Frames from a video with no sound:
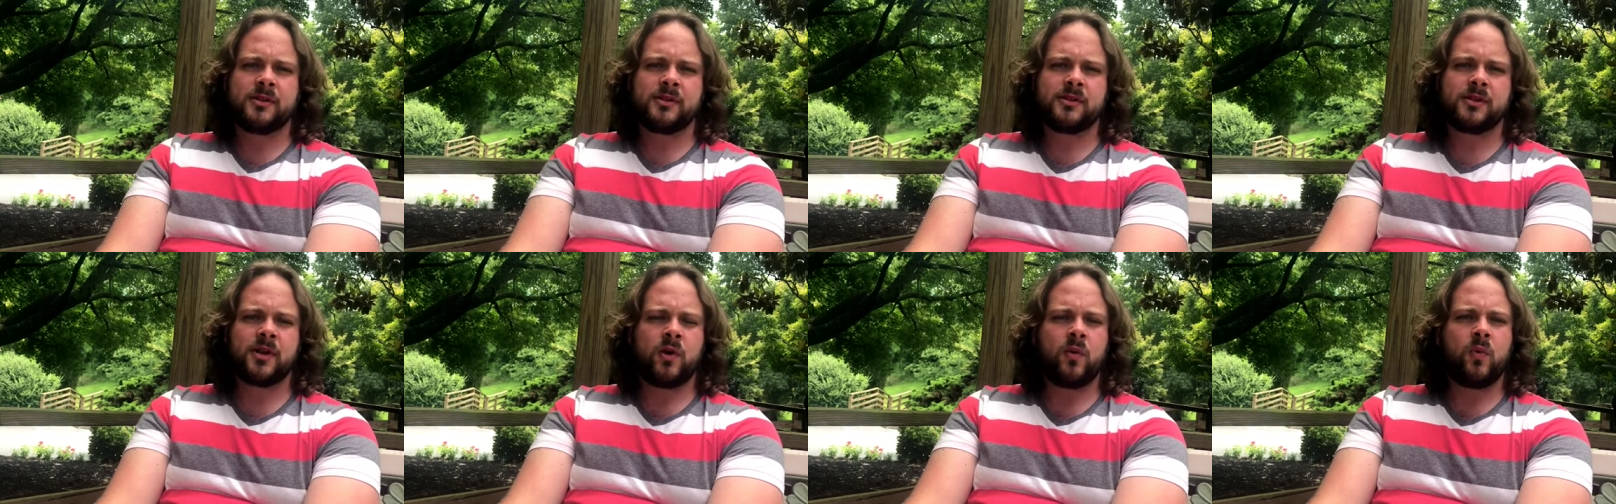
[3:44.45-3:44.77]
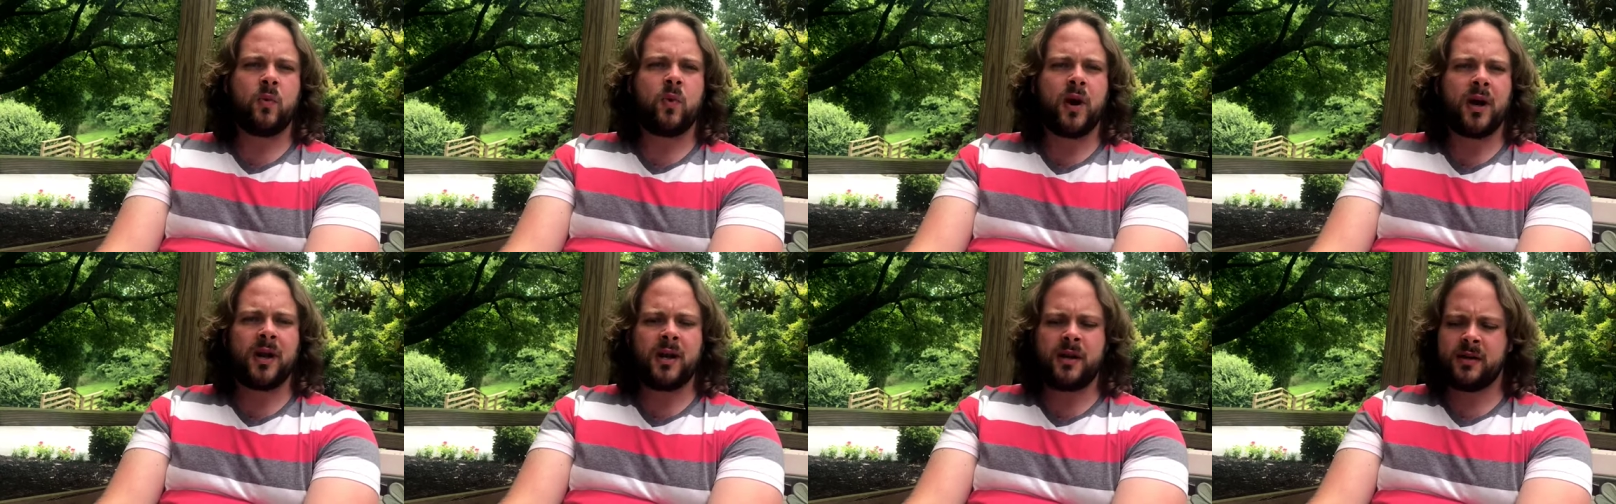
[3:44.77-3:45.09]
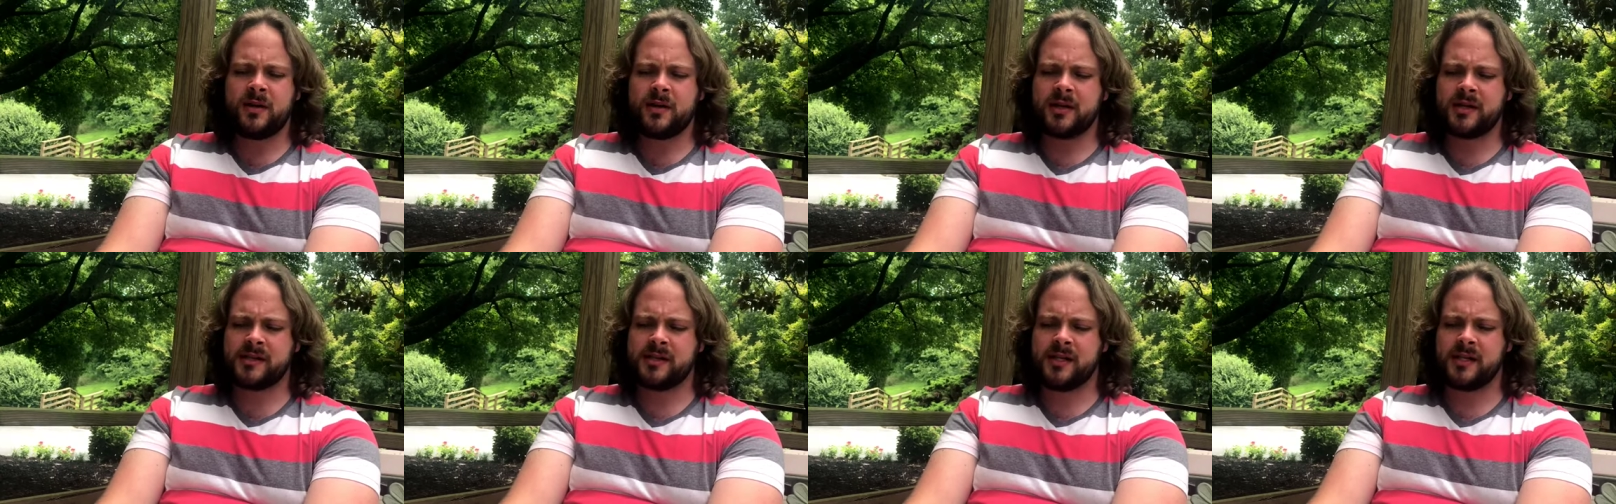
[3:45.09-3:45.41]
So
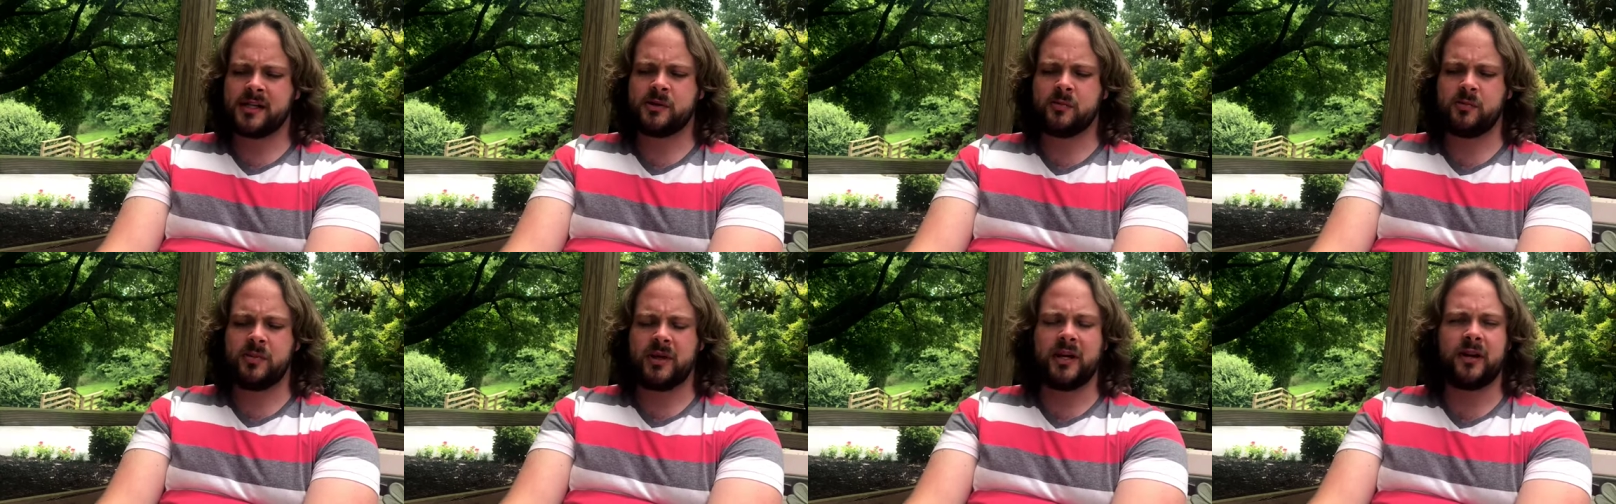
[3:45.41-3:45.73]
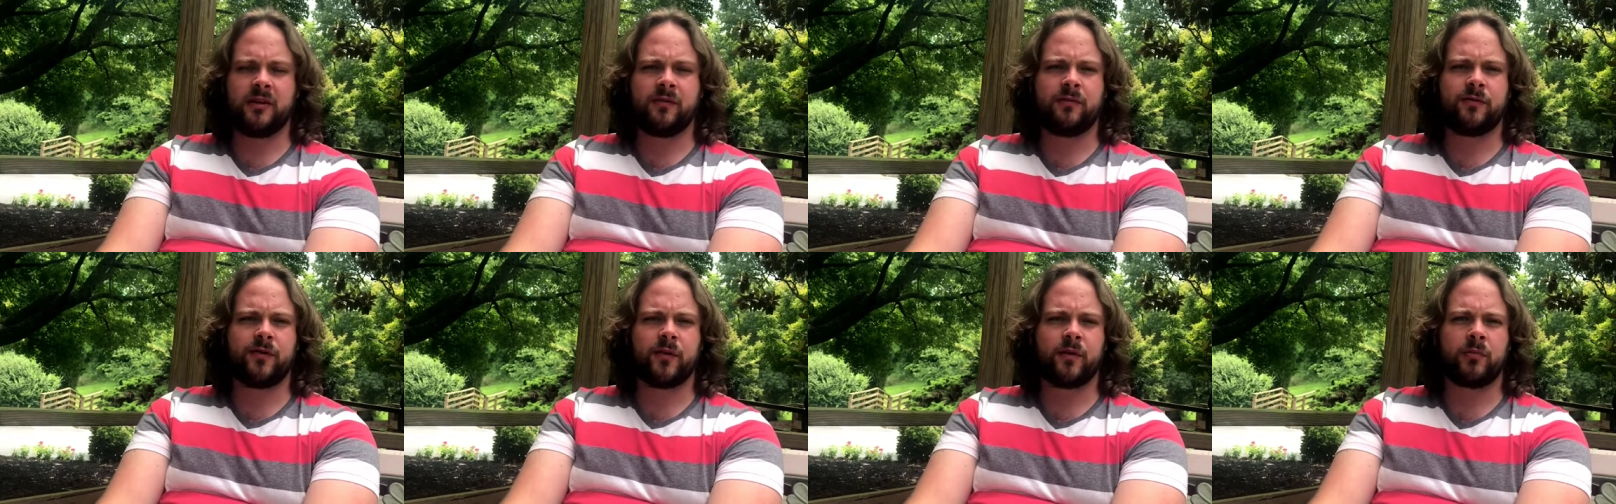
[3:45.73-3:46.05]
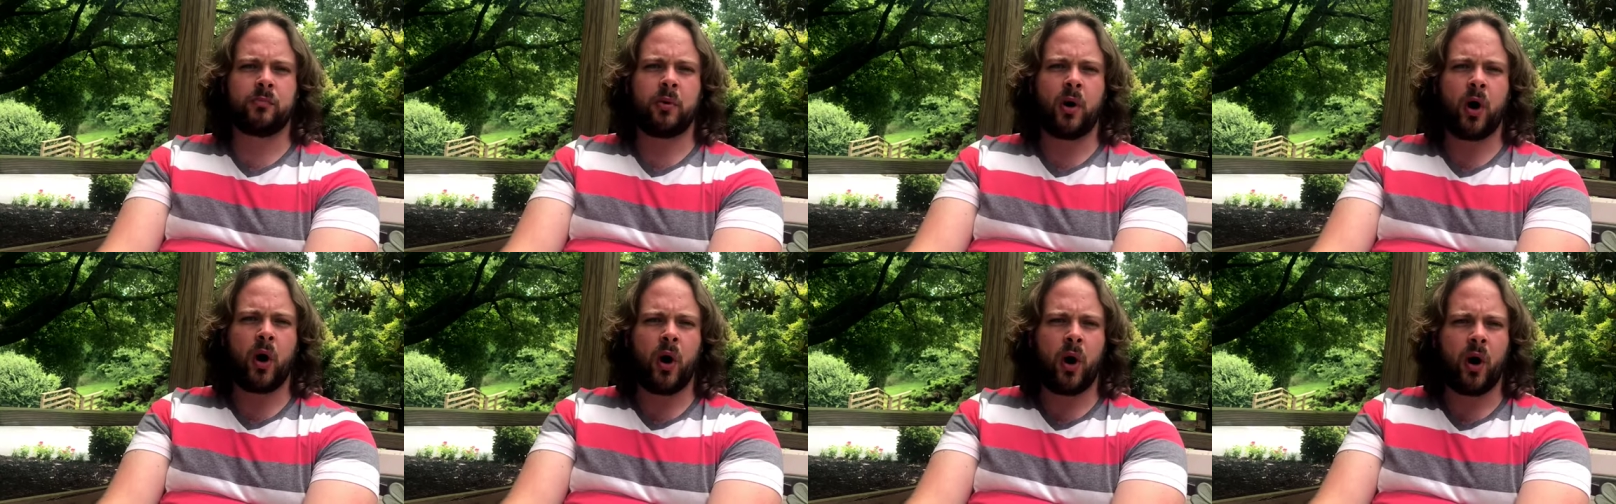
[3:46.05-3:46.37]
what does this mean for
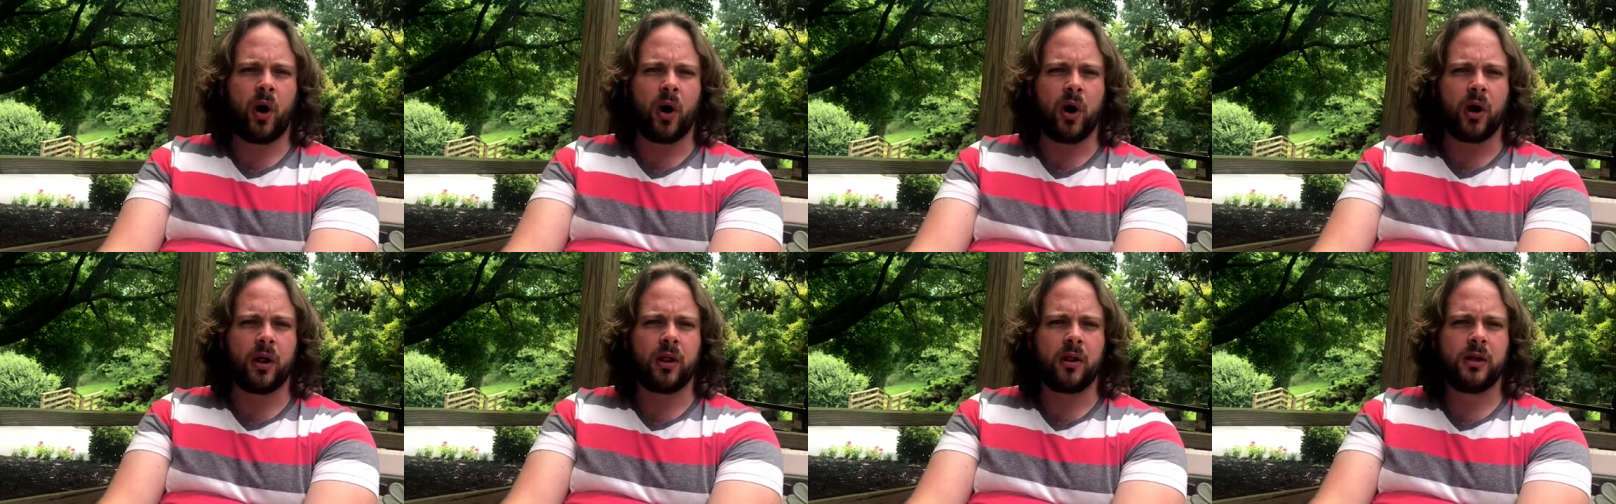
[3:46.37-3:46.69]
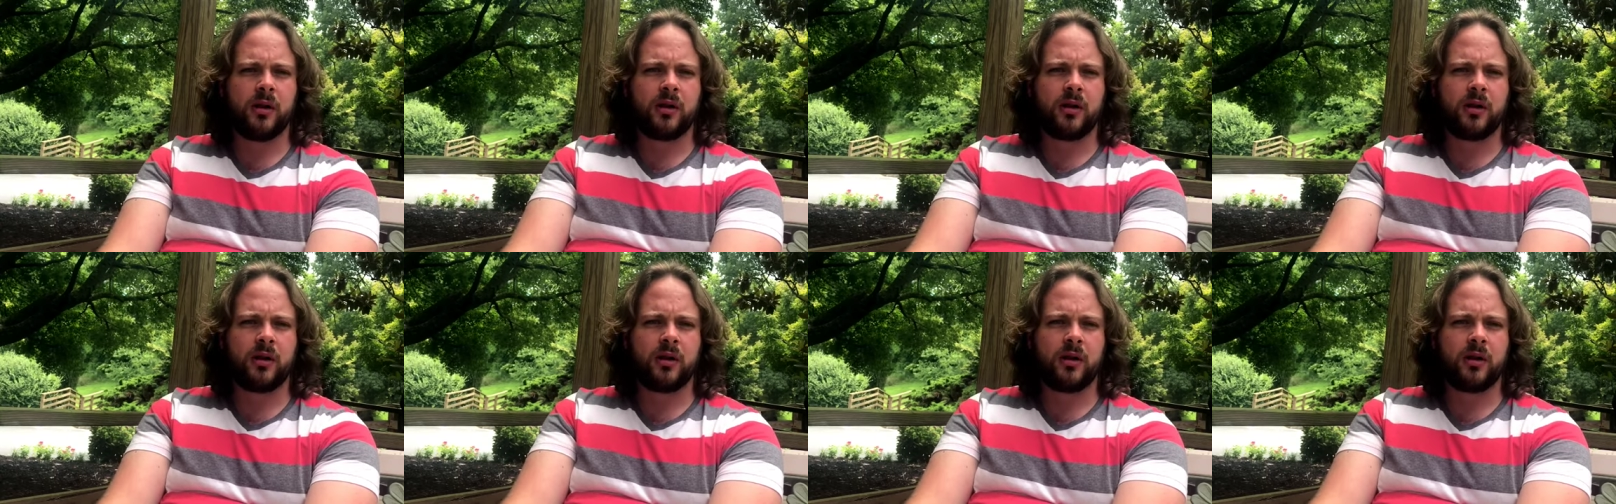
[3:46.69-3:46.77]
Paul?